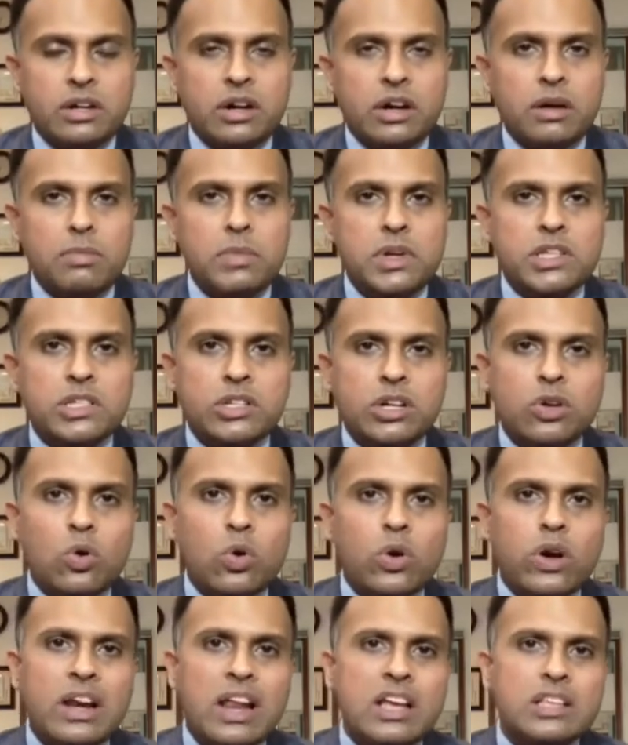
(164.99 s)
Minister
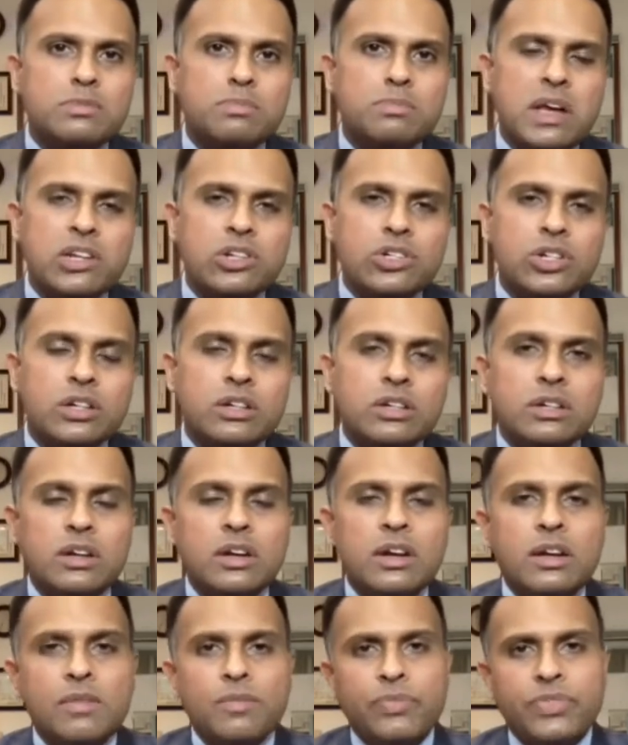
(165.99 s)
Goyal has mentioned
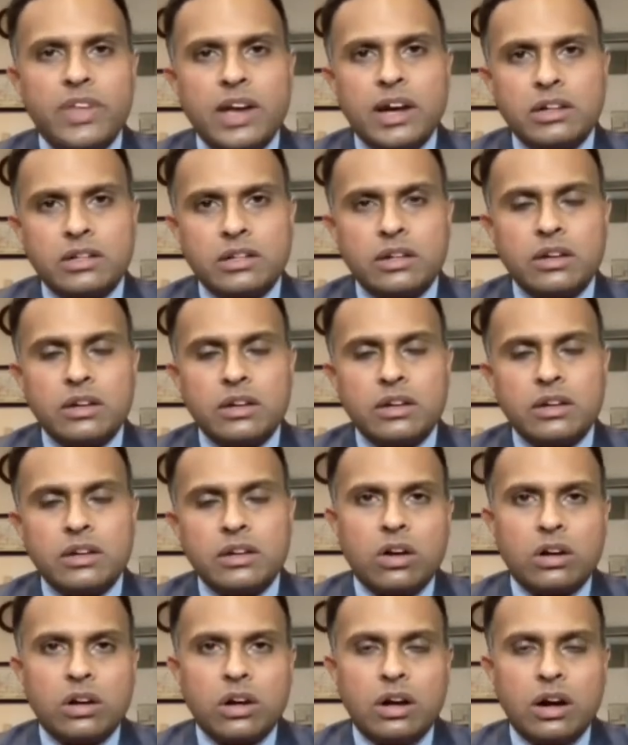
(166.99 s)
that
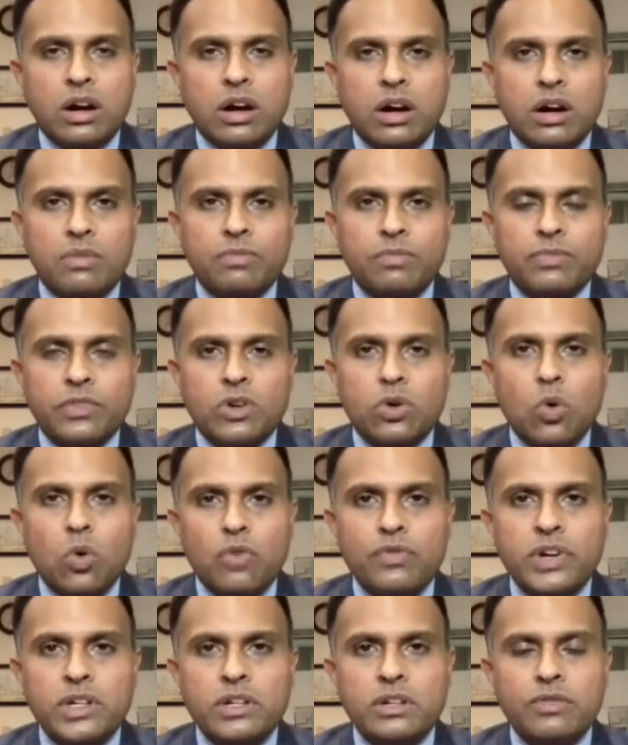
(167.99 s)
on
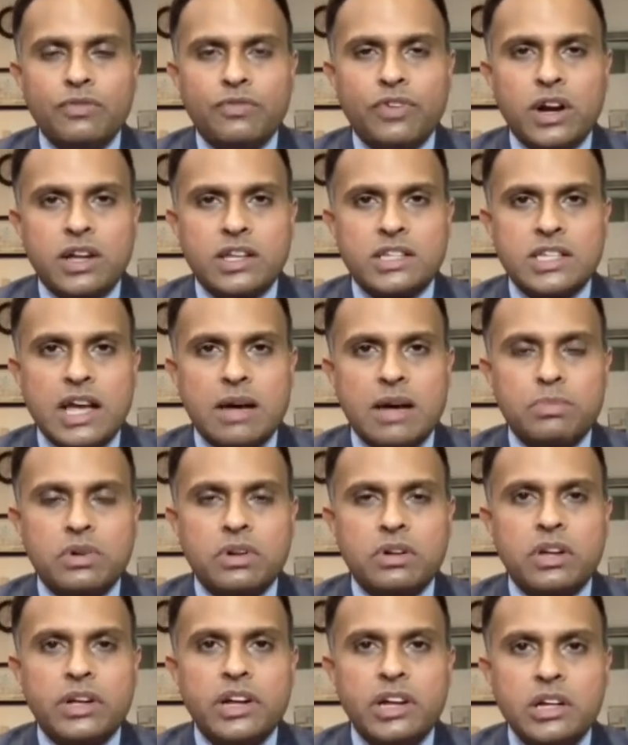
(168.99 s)
COVID, for
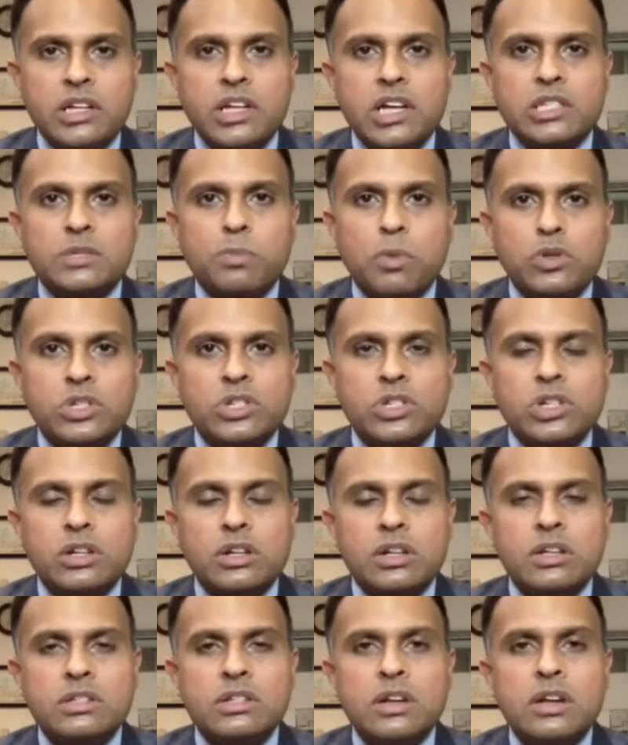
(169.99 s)
example, India's position
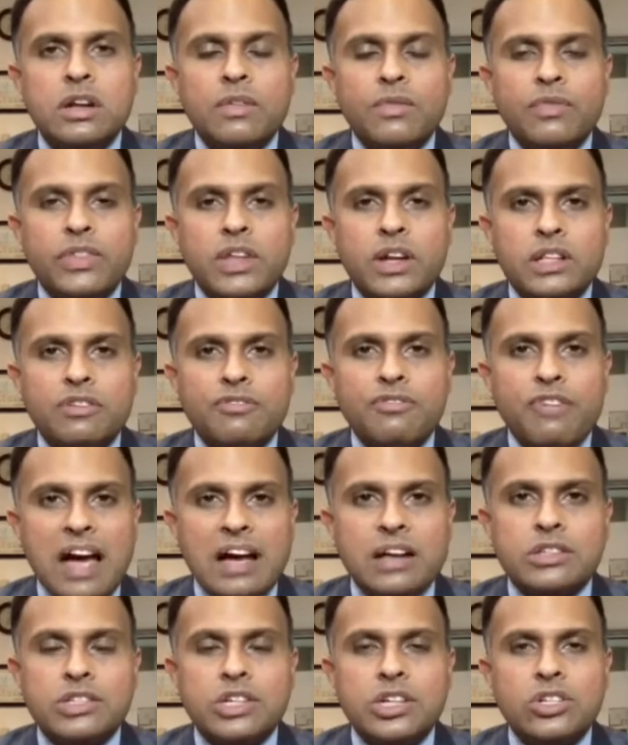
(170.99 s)
is that the
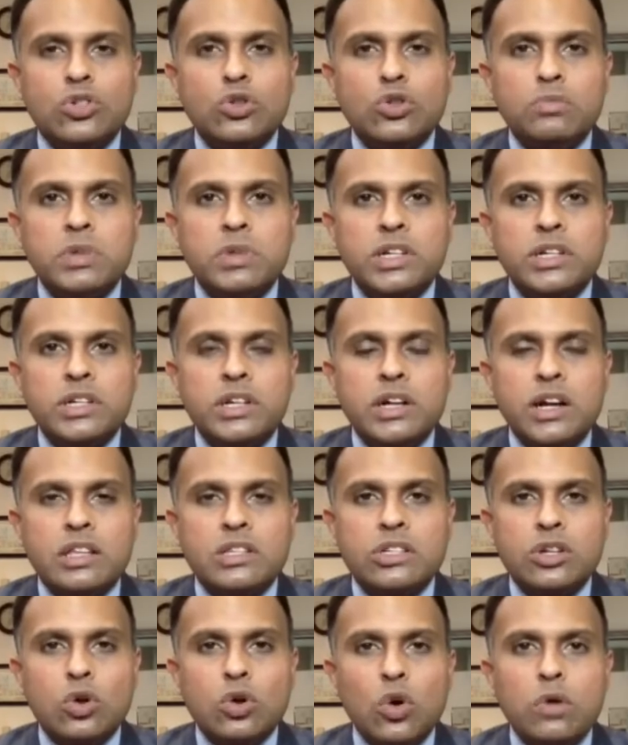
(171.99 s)
vaccine should be treated as
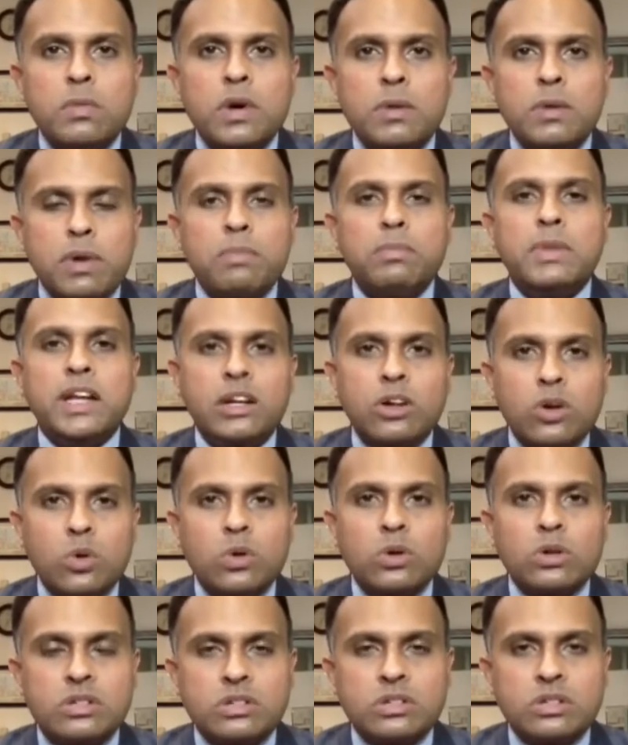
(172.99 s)
global public
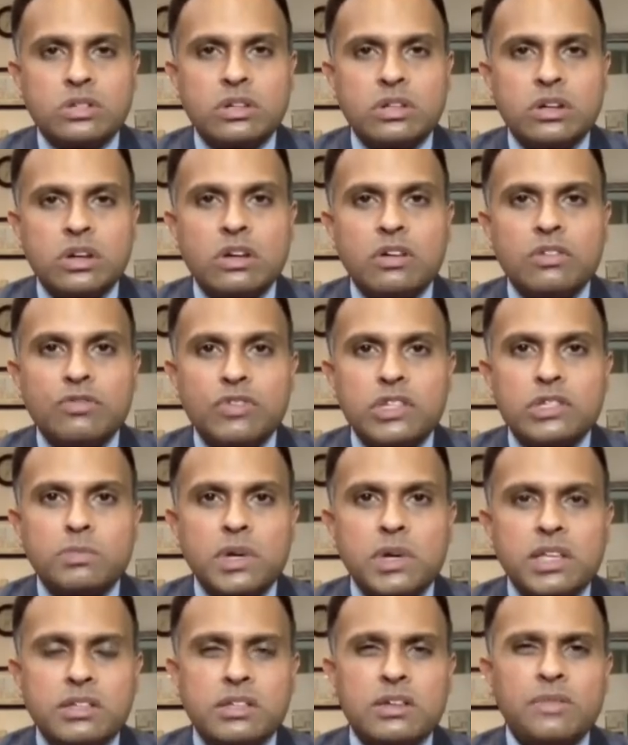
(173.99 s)
goods, which
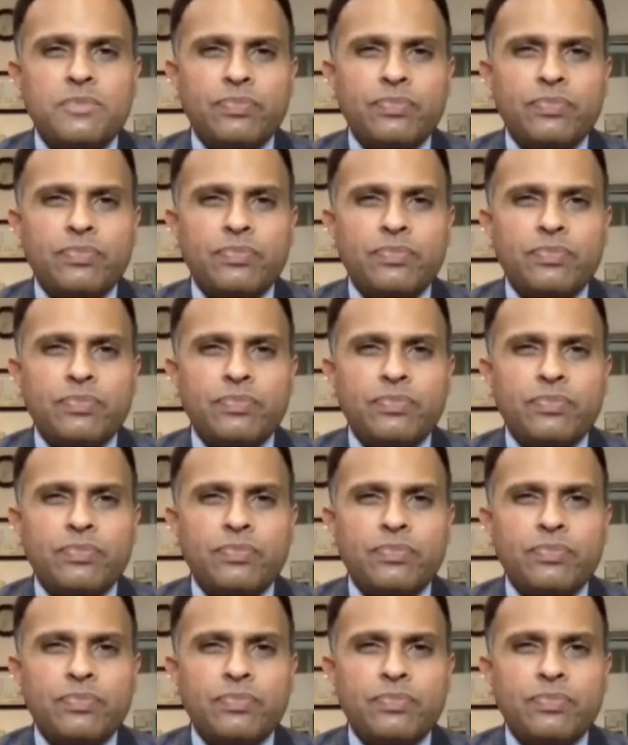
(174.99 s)
means,